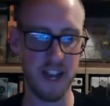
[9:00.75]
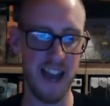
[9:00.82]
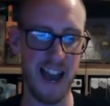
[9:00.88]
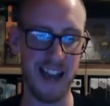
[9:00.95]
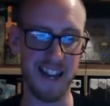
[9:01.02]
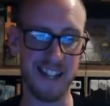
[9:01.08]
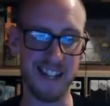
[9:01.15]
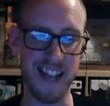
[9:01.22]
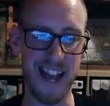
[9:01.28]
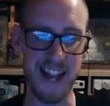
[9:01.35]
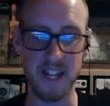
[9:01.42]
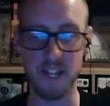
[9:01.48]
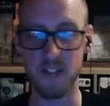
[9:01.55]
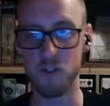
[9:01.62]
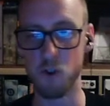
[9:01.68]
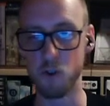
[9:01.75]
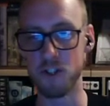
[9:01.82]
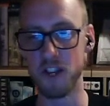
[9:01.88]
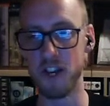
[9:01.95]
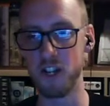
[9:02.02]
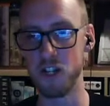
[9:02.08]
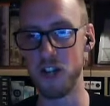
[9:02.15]
and at the end of your
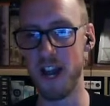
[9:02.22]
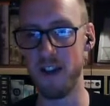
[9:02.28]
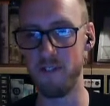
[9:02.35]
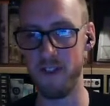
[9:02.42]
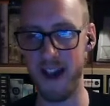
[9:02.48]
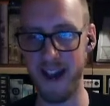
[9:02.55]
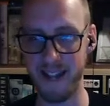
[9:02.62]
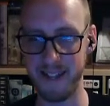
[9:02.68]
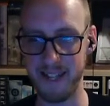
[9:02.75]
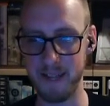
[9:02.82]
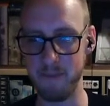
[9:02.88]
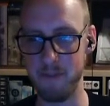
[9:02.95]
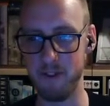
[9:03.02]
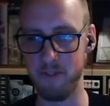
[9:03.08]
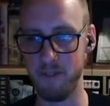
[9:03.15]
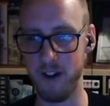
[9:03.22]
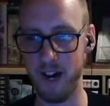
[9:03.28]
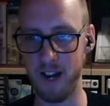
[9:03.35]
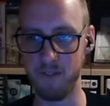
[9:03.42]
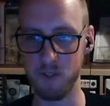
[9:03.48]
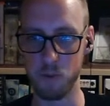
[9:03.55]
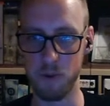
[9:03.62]
turn, you have a hand limit of
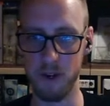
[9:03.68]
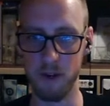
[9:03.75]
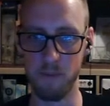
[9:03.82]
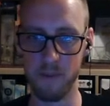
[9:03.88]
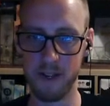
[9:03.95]
5 as well.